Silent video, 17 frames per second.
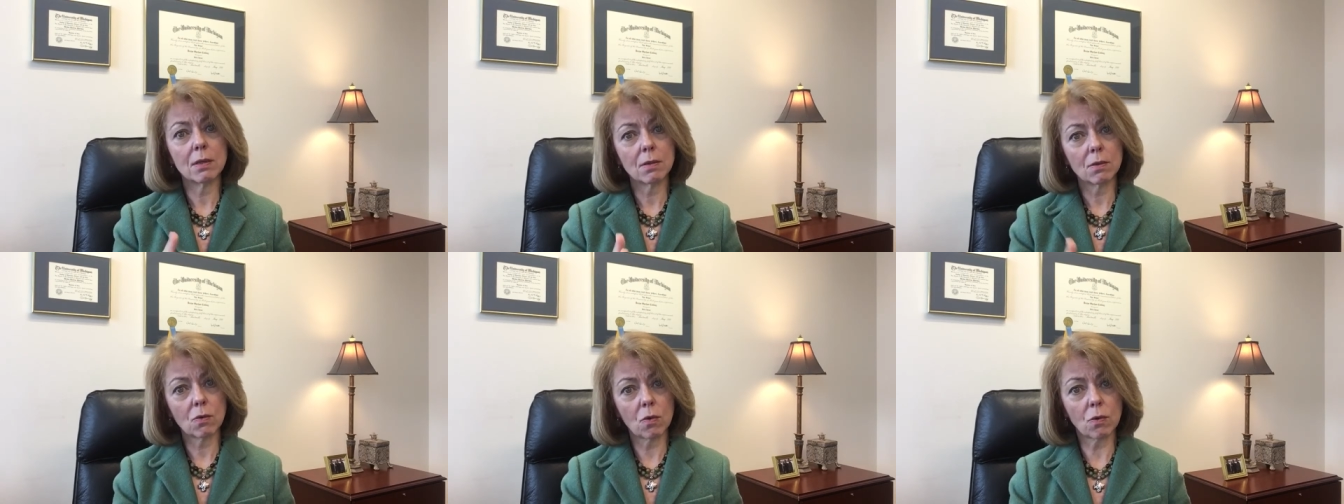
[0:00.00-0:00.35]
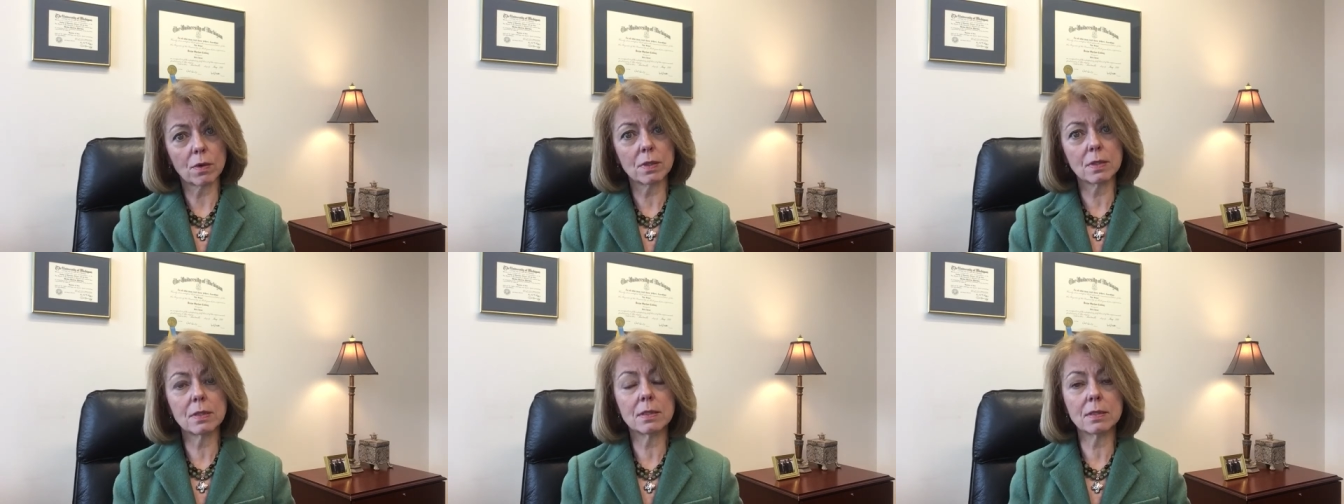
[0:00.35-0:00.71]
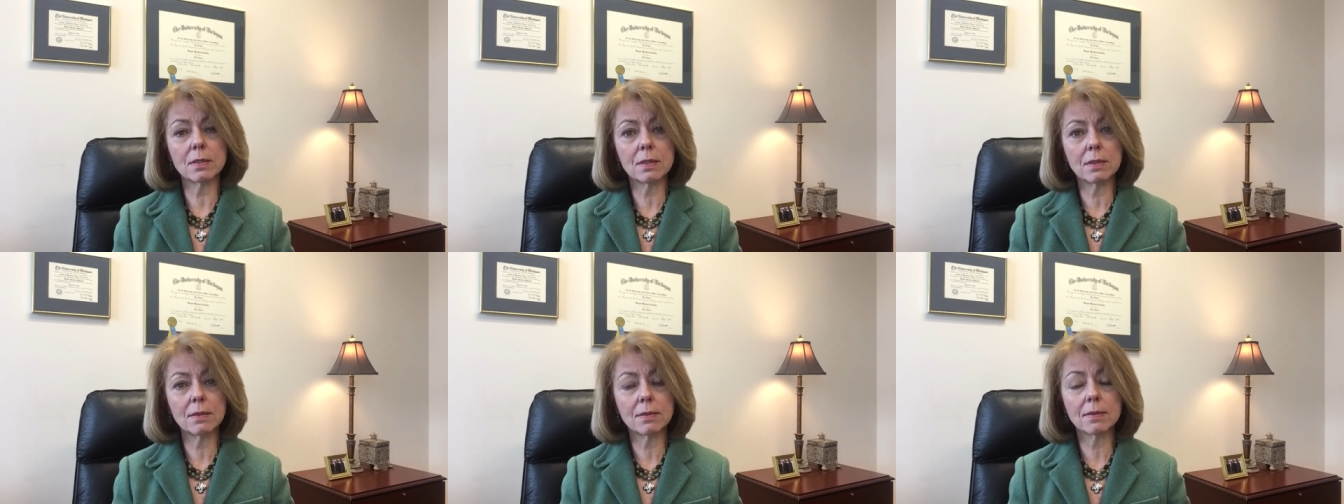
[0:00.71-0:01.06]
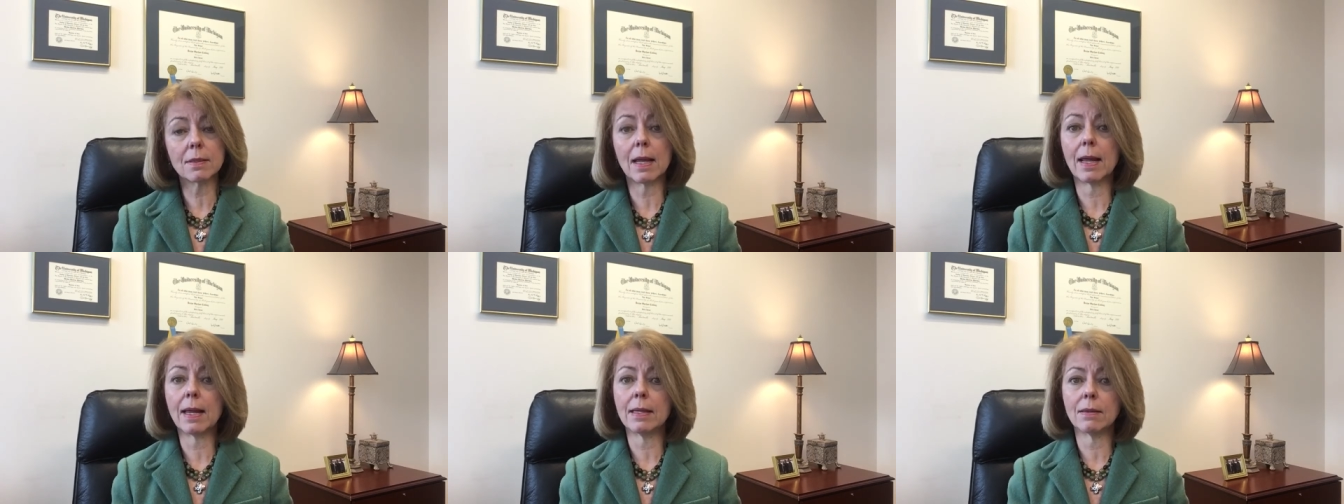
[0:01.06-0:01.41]
court assistance.
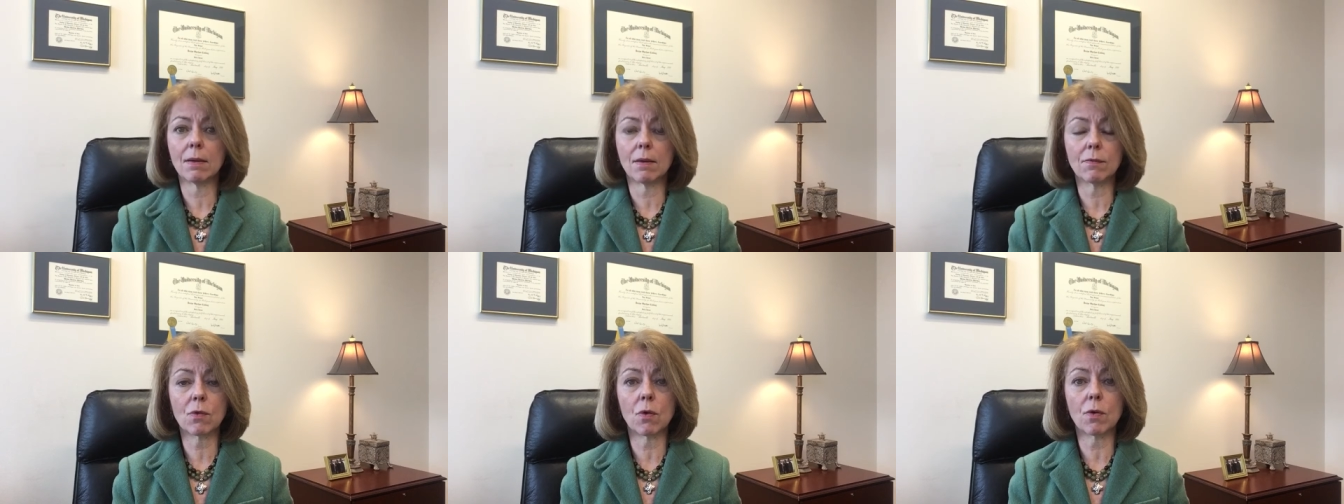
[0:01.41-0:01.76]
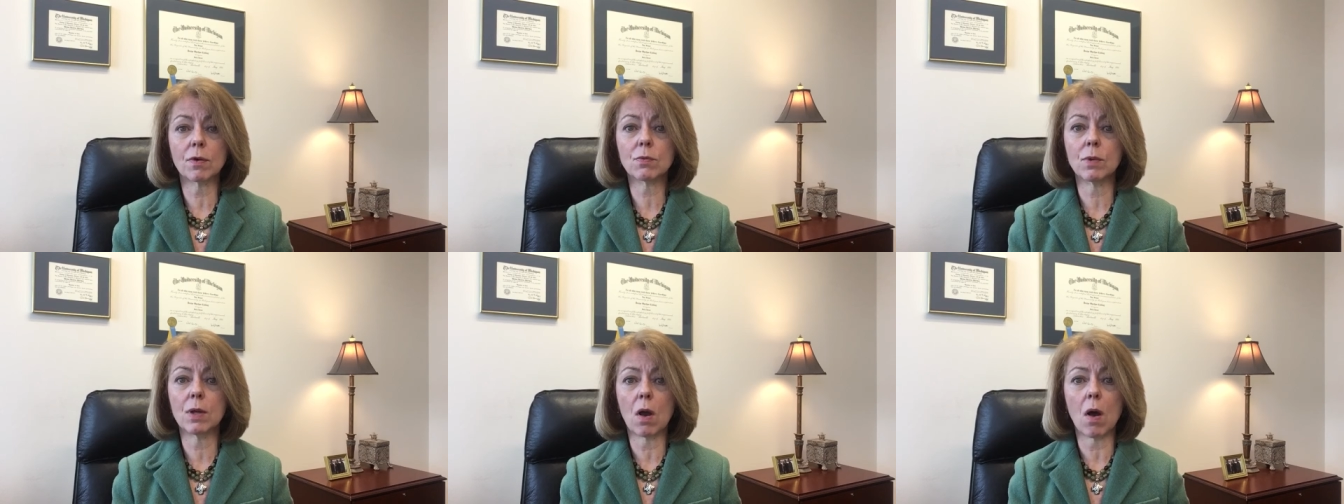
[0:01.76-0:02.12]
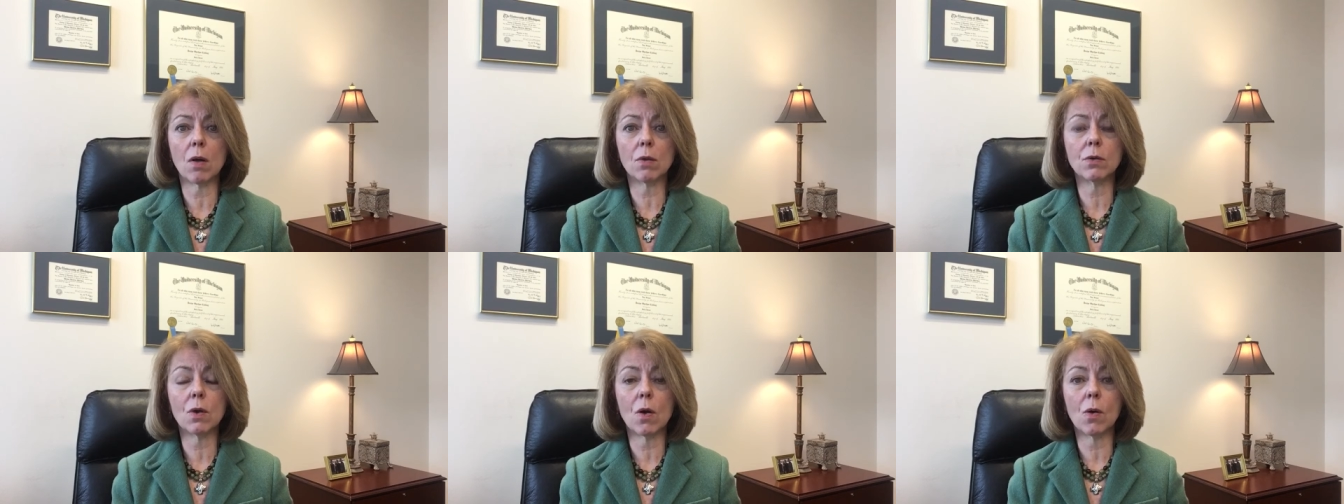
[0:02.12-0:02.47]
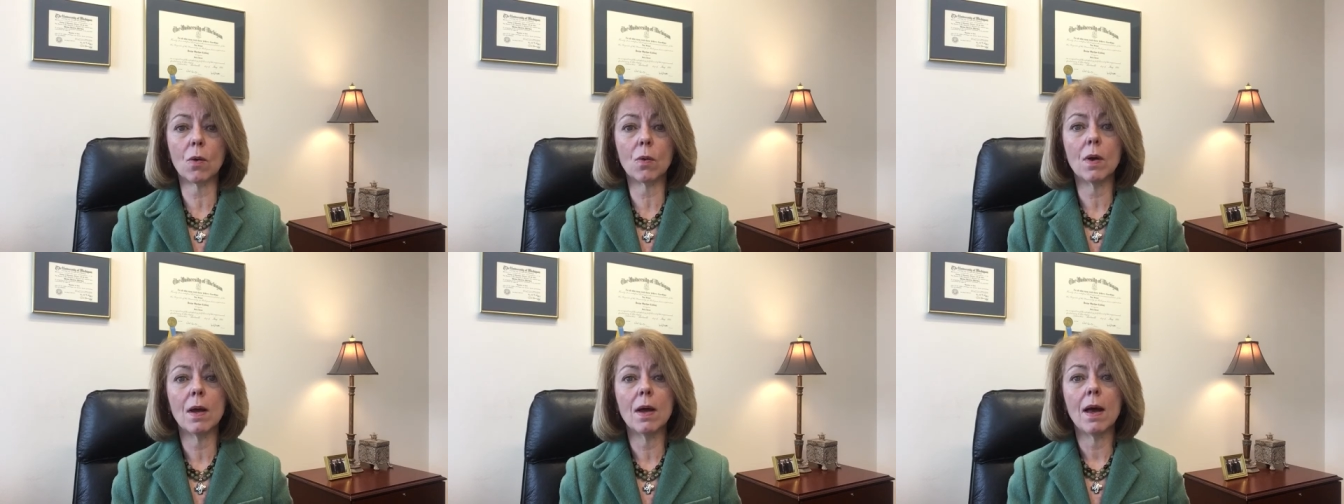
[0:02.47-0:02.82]
And of course, we all know